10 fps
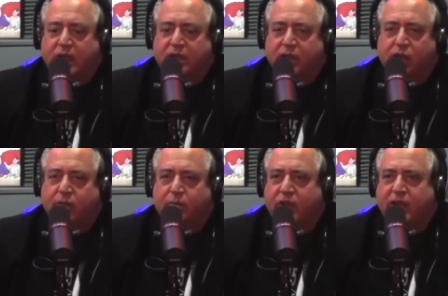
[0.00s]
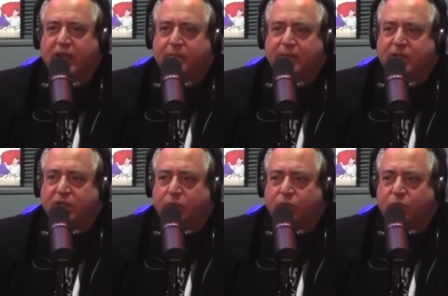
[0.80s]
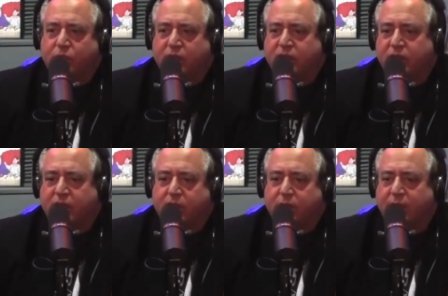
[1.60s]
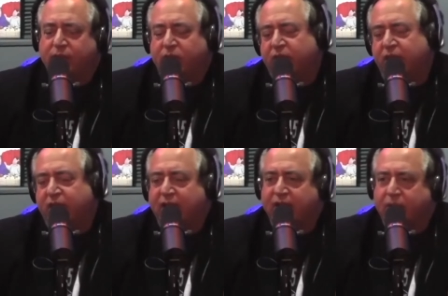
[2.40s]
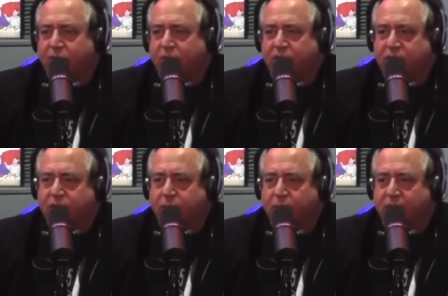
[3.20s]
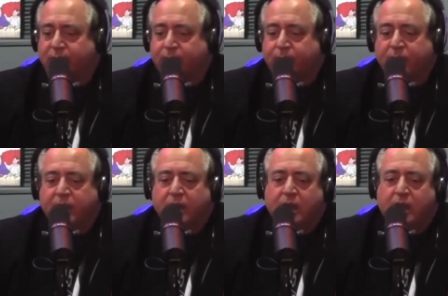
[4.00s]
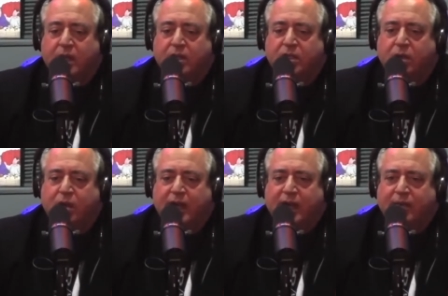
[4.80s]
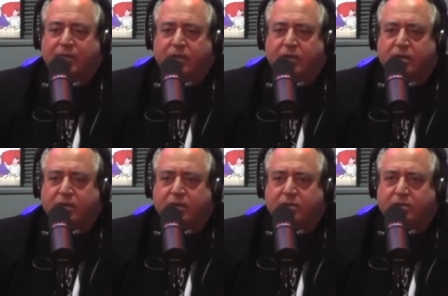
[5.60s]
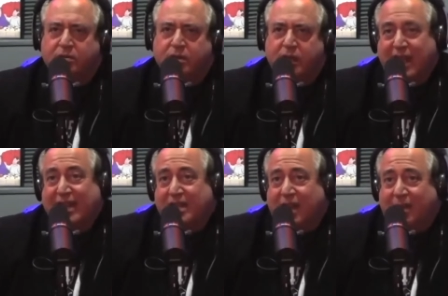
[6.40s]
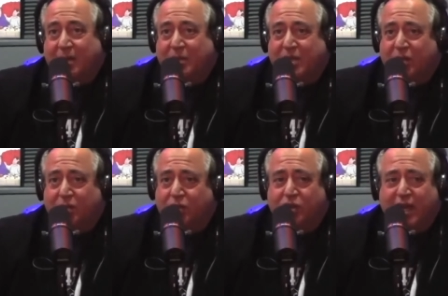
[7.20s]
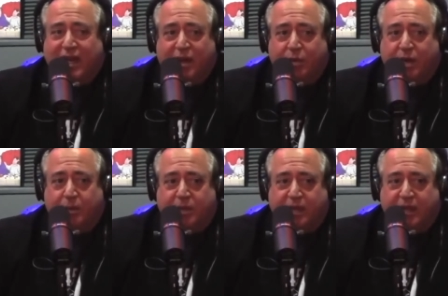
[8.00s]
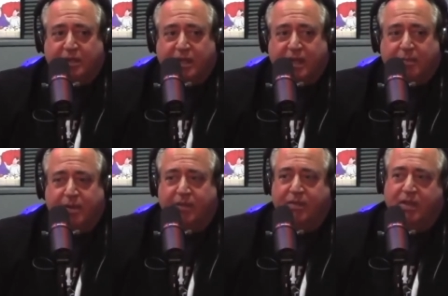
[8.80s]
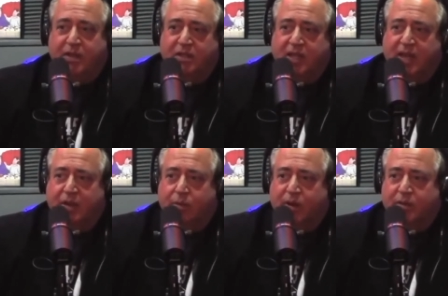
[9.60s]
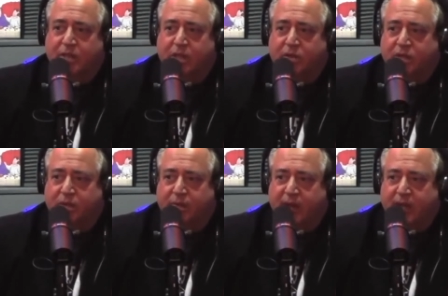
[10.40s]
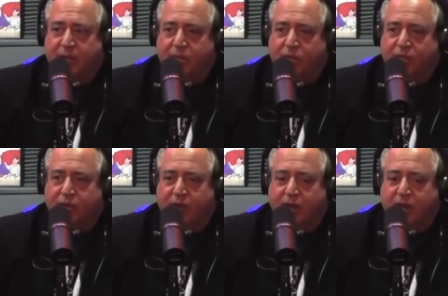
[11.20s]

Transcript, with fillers: The only brother he had mentioned was once. So he told my father, "Yeah, I got a brother somewhere." So I never. At that time, there was no looking anyone up on the internet. But even years later, when I was closer to making the movie,